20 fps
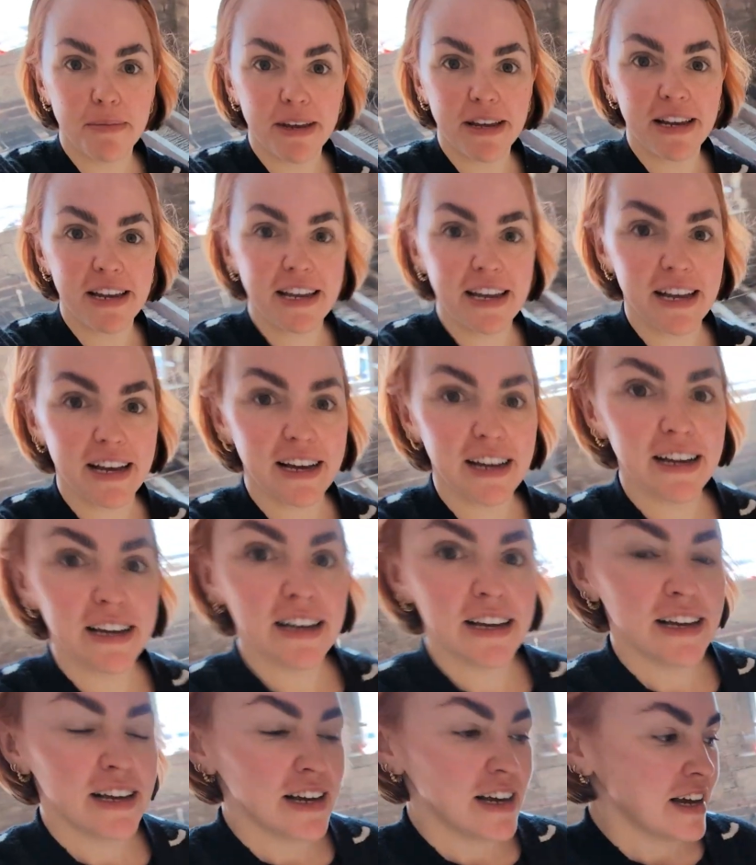up in
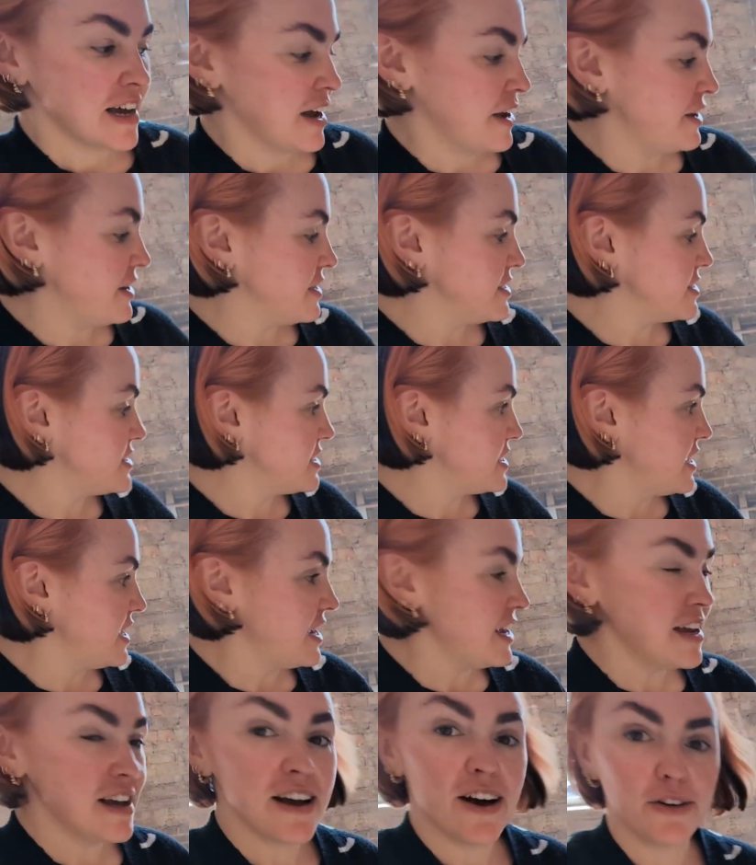here. And you can
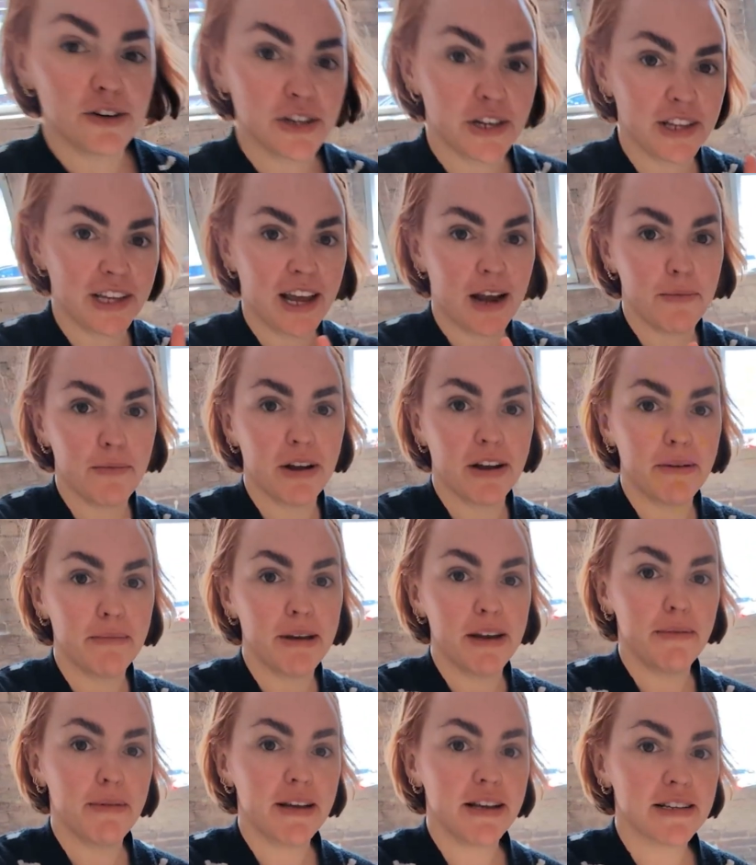see, I'll turn the camera
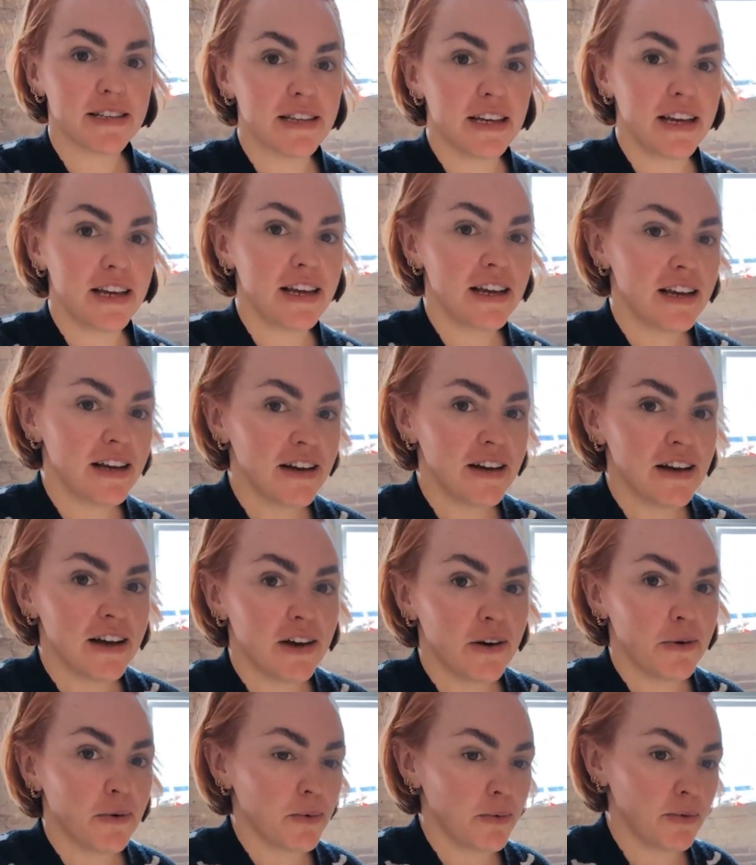around in a minute, but you can see
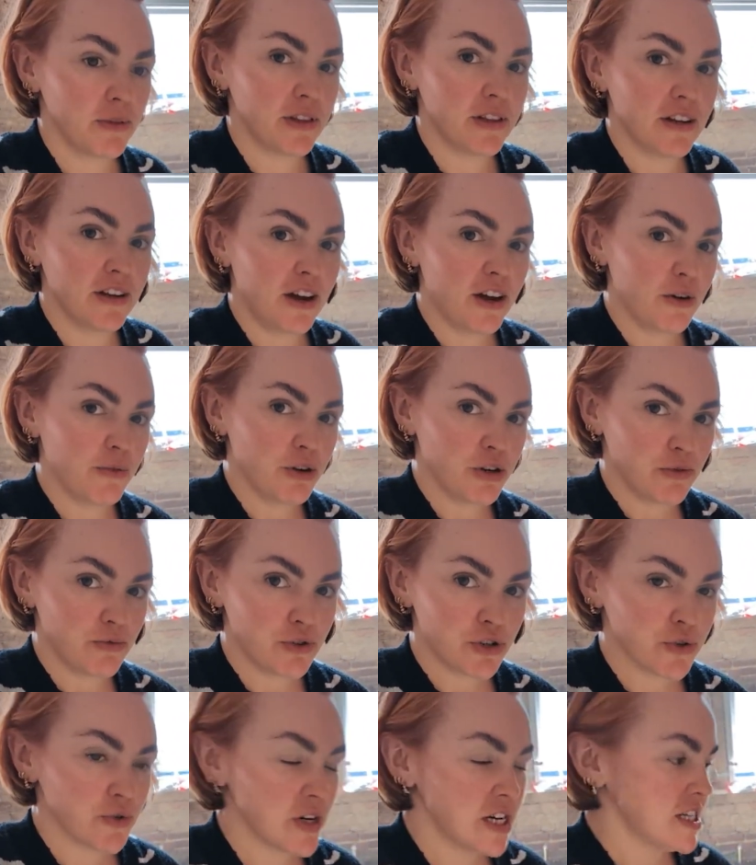all the like
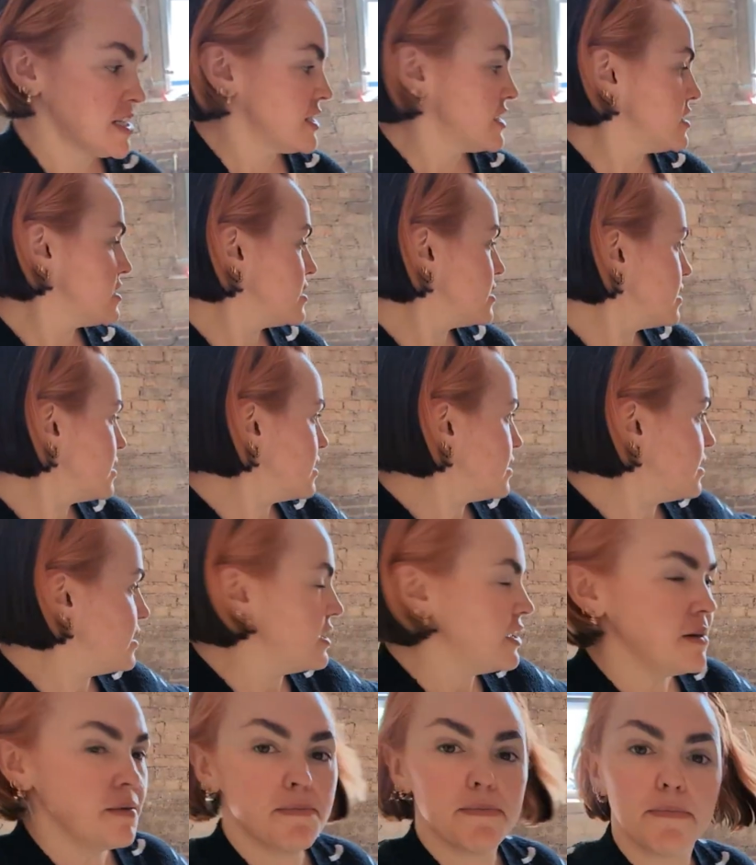original joists,
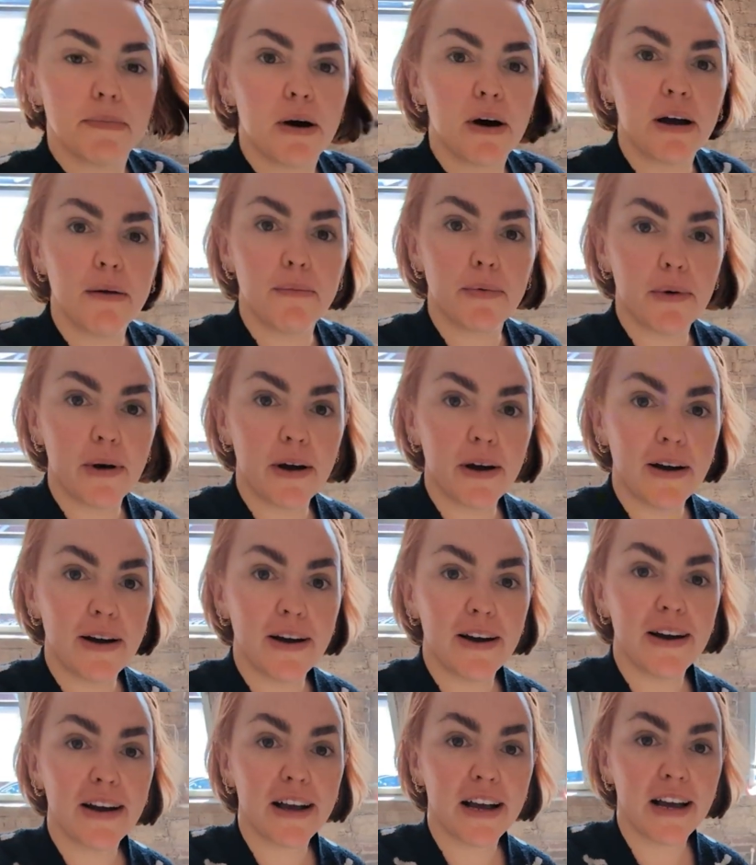the pipe
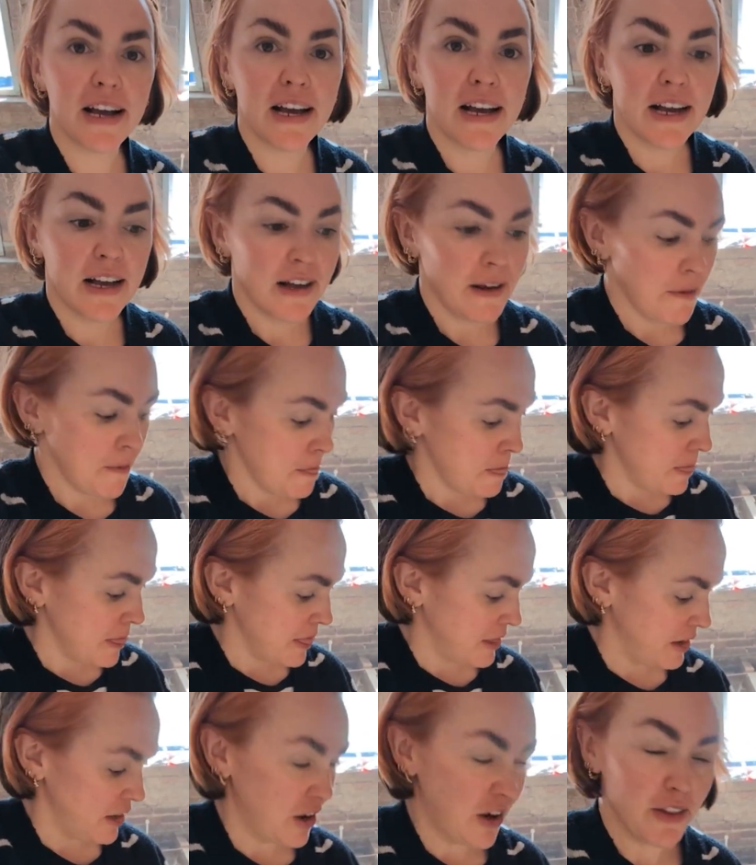work,
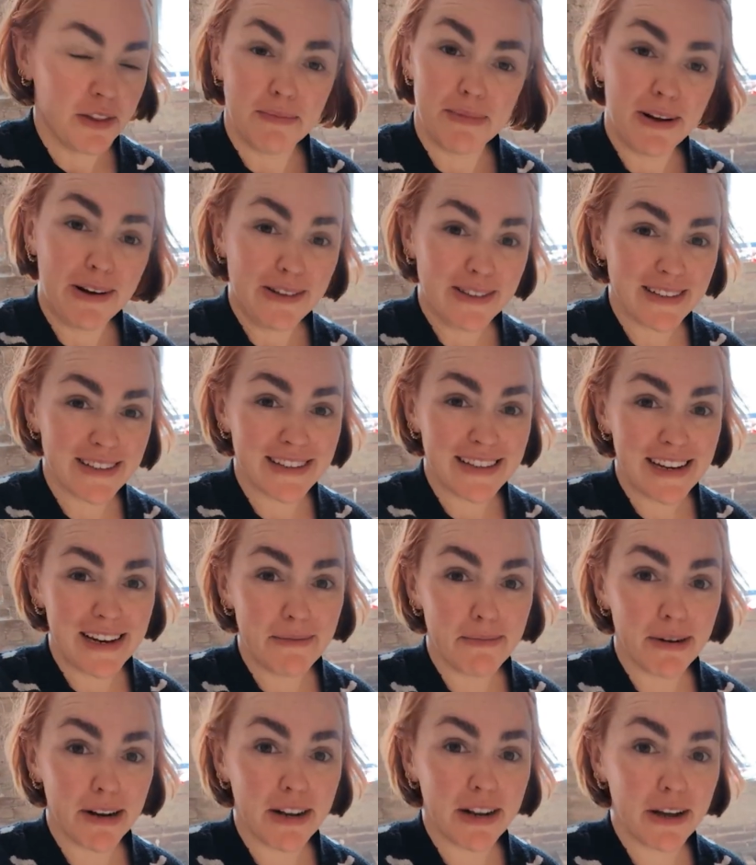the lard and plaster
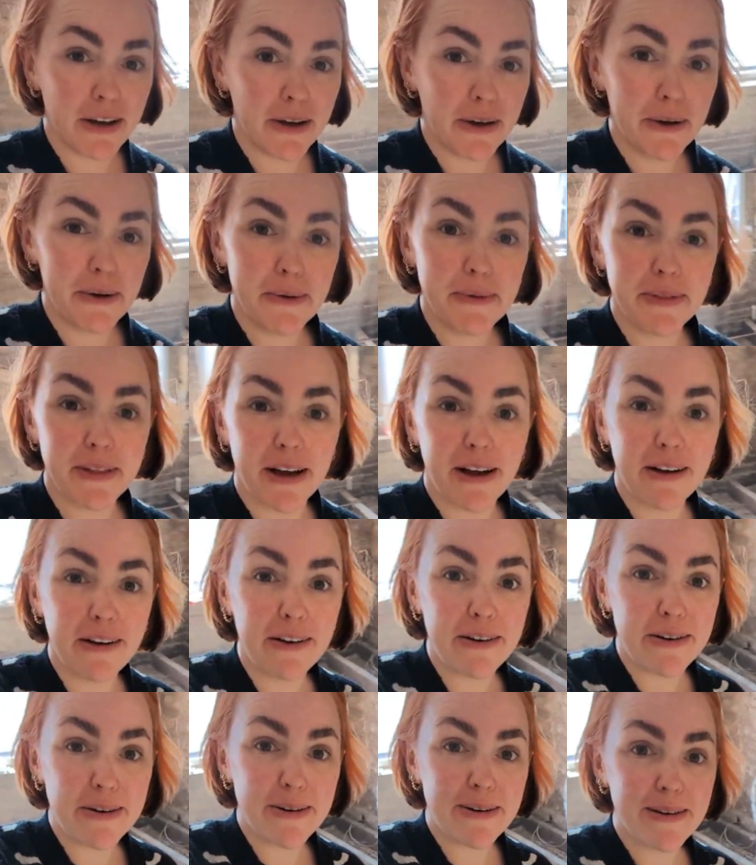ceiling below, the
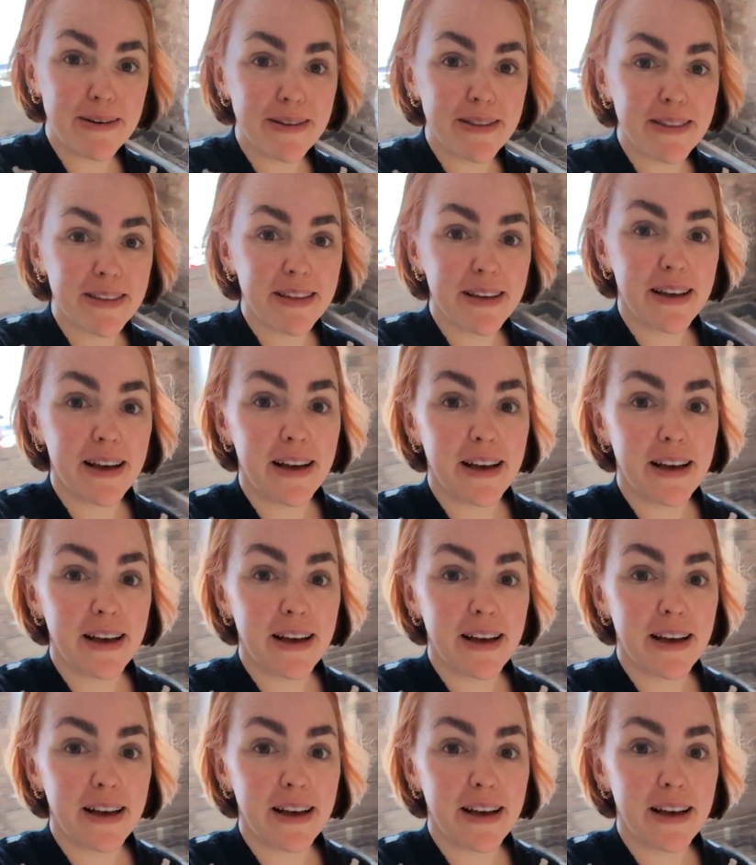hearth.